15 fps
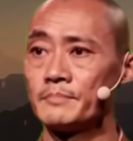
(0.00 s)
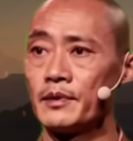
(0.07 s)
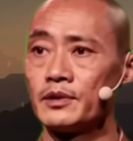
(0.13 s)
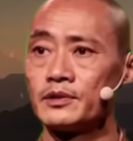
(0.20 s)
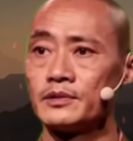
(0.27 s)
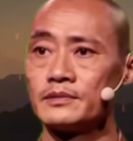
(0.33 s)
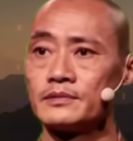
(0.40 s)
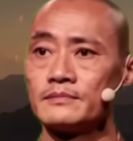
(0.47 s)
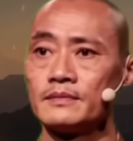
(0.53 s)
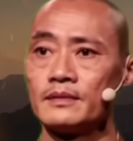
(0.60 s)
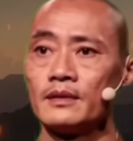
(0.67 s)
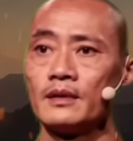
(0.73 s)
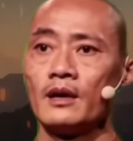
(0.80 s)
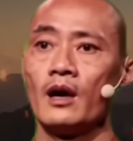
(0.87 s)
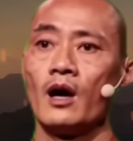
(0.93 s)
even when you're
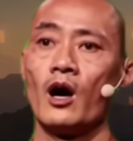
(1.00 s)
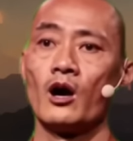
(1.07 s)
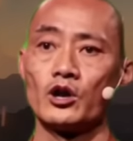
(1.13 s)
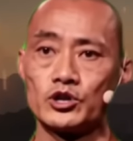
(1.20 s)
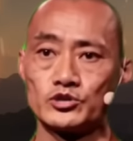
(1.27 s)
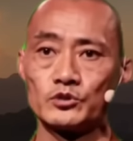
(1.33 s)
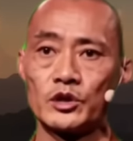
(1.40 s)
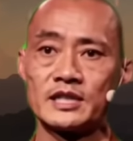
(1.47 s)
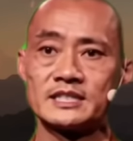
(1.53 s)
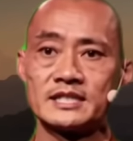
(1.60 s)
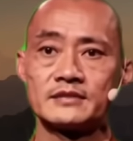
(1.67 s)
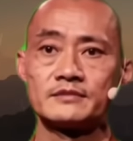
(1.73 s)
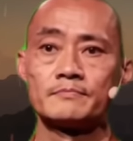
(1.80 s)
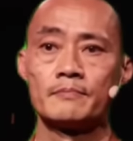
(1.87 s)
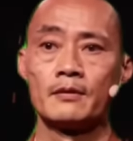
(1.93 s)
not impressive.
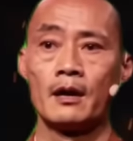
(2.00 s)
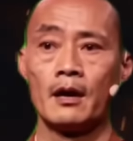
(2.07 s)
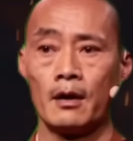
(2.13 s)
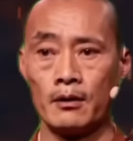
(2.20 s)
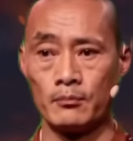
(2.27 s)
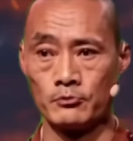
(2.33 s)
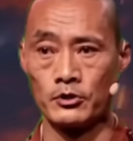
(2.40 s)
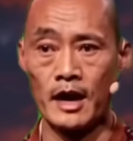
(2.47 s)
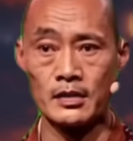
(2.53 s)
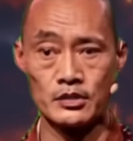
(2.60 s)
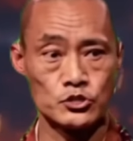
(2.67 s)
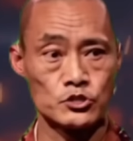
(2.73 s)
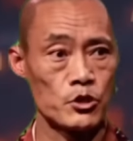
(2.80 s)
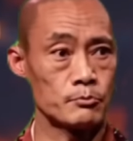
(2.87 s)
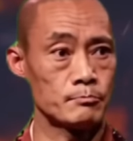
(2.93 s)
People will
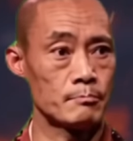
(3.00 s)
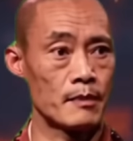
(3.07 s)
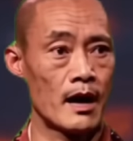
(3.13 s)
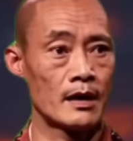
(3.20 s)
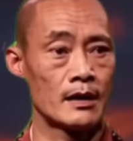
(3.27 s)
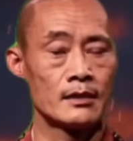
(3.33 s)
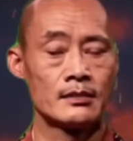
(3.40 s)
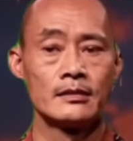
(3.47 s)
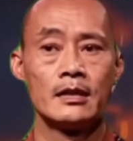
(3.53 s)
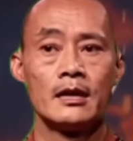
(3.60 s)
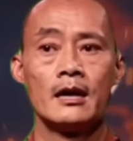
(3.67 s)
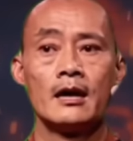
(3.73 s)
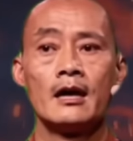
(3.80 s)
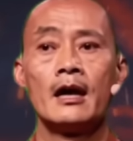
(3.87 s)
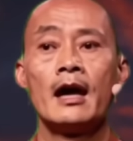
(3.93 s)
forget your clothes,
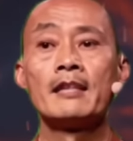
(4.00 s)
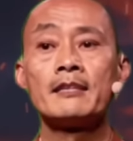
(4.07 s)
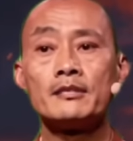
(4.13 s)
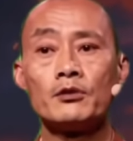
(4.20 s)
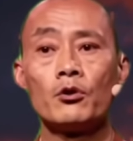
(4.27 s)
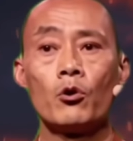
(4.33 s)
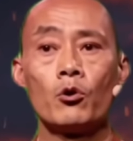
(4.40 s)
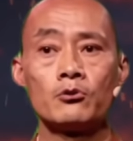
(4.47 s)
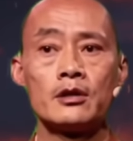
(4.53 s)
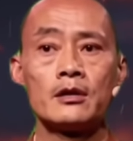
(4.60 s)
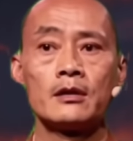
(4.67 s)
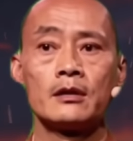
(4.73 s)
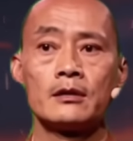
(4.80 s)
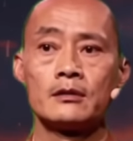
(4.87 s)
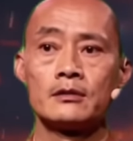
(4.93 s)
your
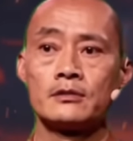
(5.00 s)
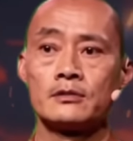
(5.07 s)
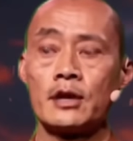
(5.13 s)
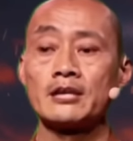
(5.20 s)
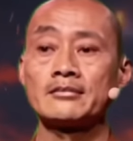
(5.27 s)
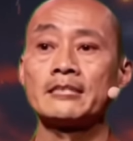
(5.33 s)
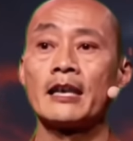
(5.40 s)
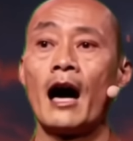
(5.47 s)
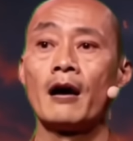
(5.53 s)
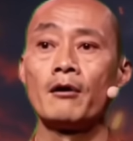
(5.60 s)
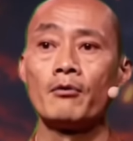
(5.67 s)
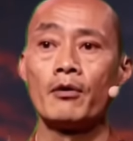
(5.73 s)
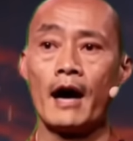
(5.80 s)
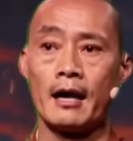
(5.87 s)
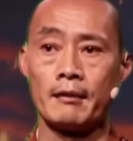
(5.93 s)
quotes, your
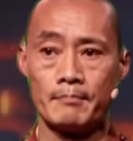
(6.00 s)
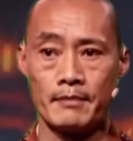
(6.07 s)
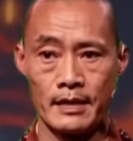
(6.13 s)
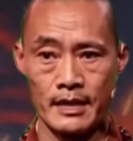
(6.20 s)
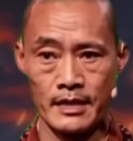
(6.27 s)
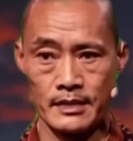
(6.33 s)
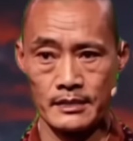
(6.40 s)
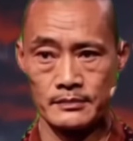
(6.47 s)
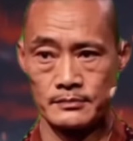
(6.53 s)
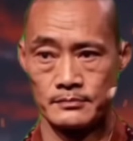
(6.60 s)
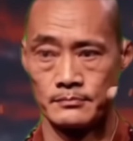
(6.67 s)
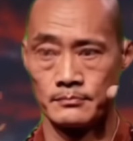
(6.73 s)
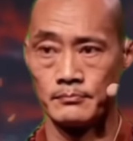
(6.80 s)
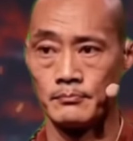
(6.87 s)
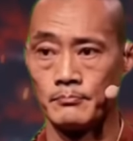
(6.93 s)
posture, but they
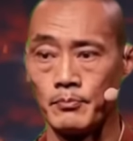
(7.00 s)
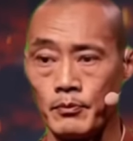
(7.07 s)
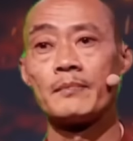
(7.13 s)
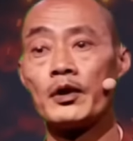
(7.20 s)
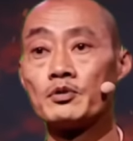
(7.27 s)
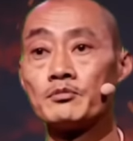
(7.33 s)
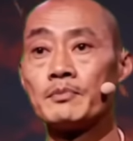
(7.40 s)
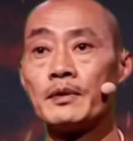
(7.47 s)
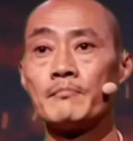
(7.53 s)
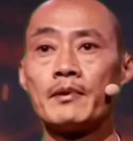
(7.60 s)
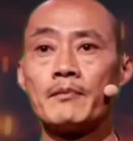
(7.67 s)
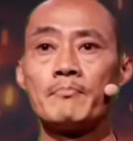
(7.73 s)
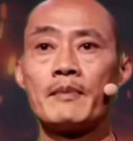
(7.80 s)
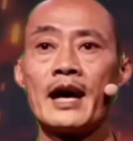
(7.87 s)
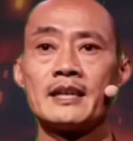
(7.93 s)
will never forget the
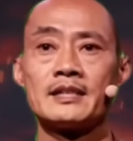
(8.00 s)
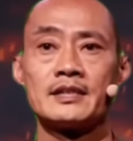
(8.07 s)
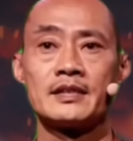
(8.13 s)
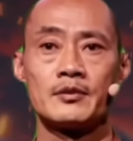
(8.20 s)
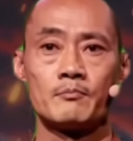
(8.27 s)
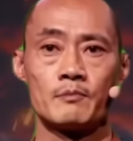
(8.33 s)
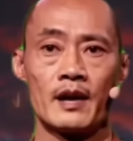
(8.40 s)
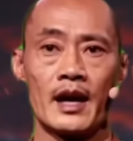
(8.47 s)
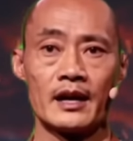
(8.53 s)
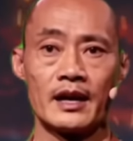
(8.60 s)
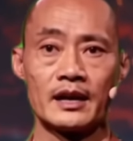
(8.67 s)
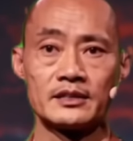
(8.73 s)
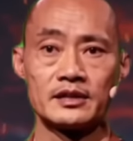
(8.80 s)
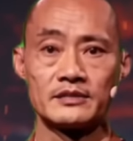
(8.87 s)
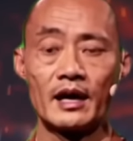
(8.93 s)
way they felt when they
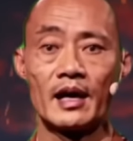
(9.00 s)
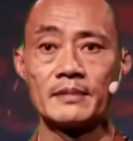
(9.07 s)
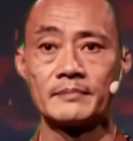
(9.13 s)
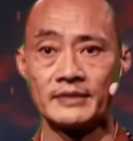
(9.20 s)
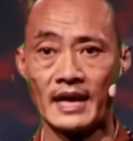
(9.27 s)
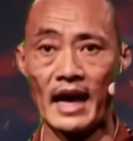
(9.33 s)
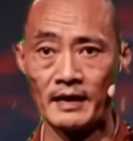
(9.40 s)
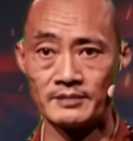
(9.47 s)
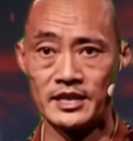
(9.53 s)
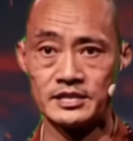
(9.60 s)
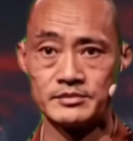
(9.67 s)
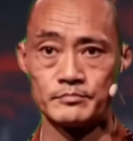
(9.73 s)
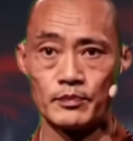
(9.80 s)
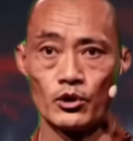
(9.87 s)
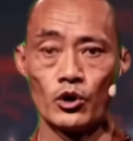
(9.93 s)
were around you.
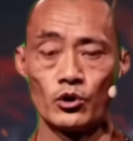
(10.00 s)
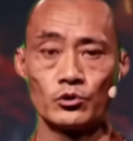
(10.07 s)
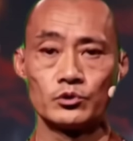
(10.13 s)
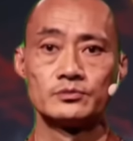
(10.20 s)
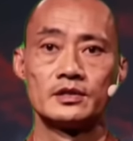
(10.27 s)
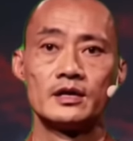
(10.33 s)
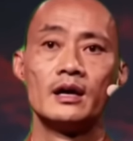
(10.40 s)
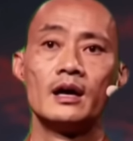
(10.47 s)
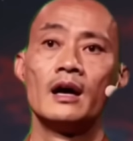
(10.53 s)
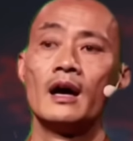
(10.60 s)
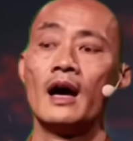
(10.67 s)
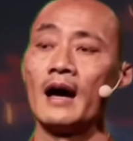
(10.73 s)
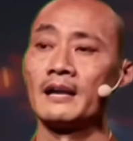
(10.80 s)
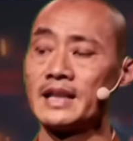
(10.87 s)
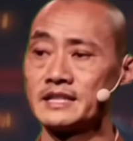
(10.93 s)
Make that your
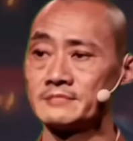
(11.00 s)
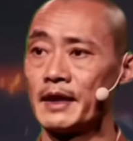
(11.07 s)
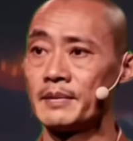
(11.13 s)
legacy.